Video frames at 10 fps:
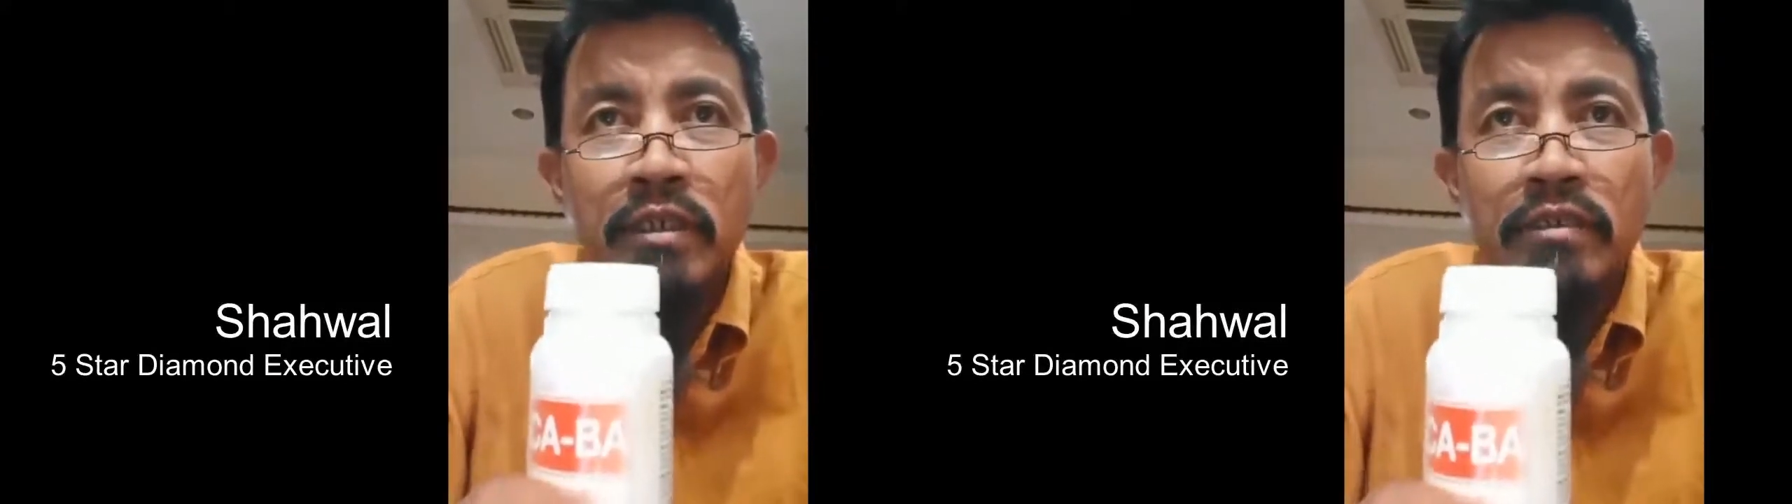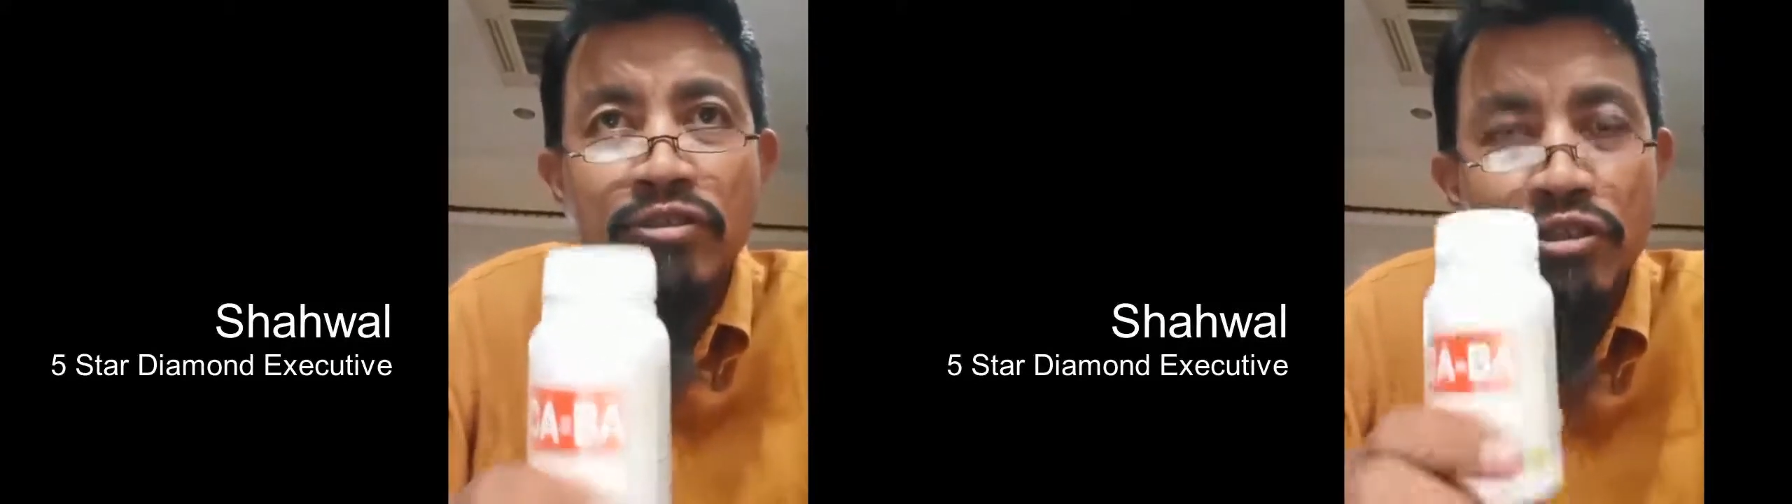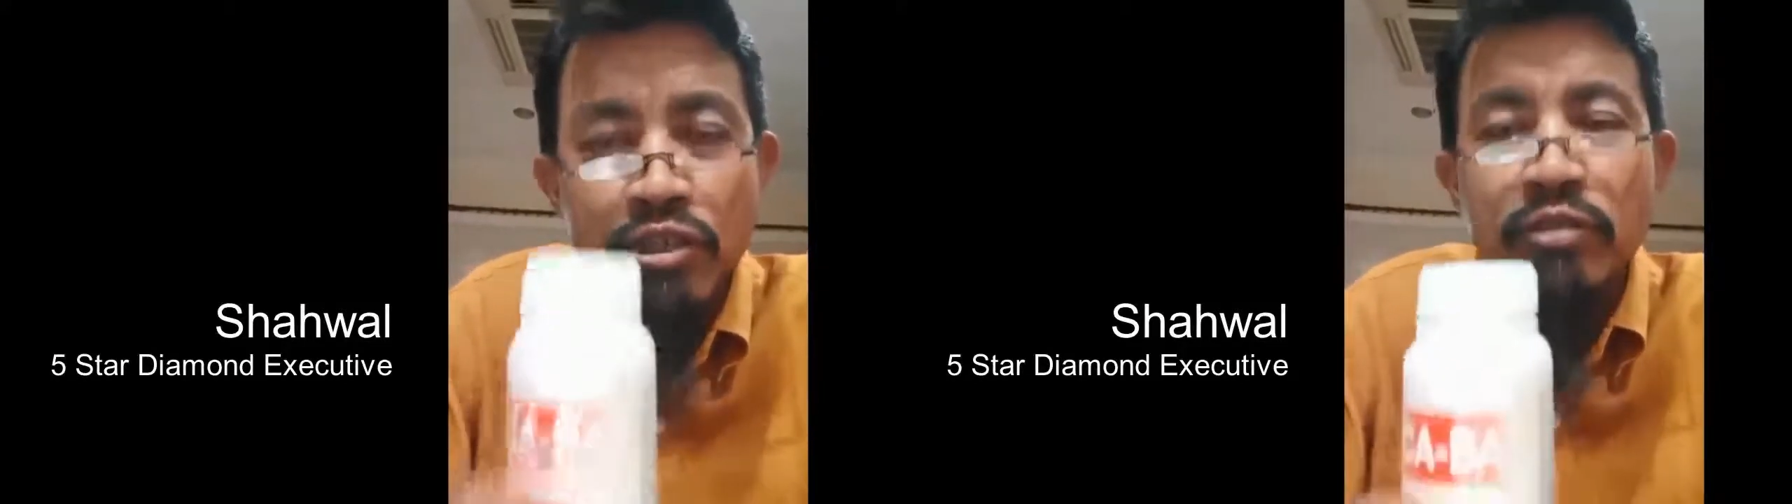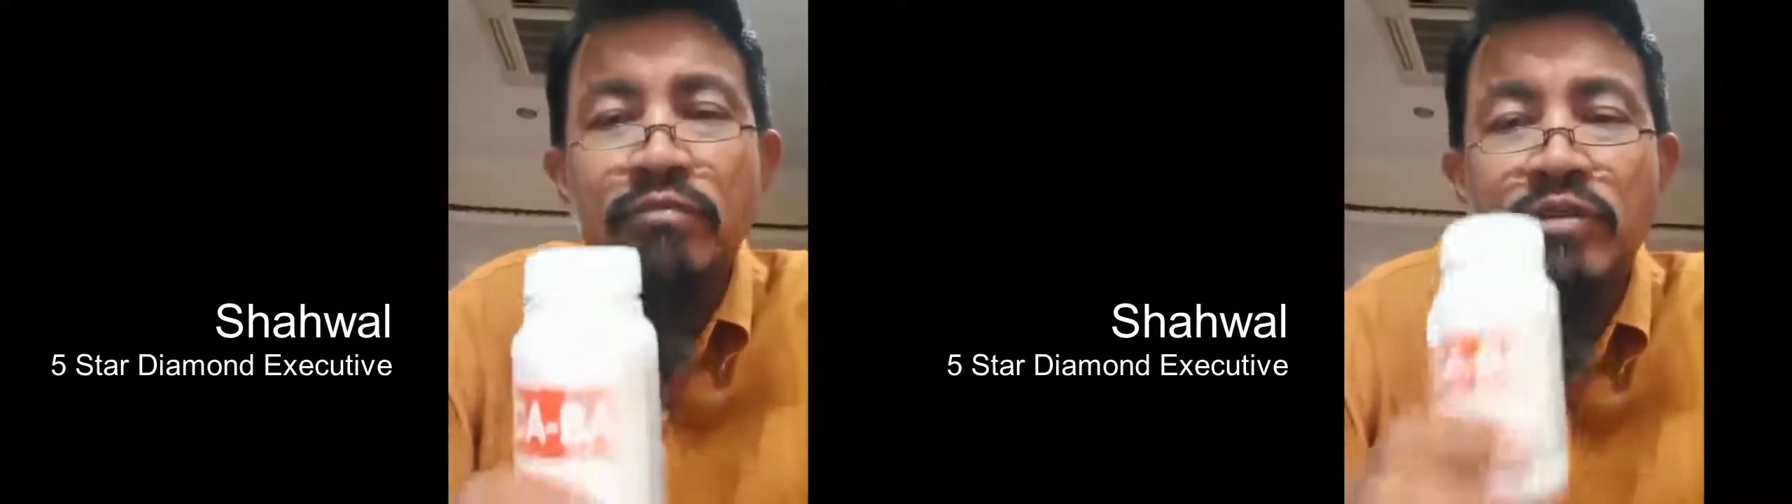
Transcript: consume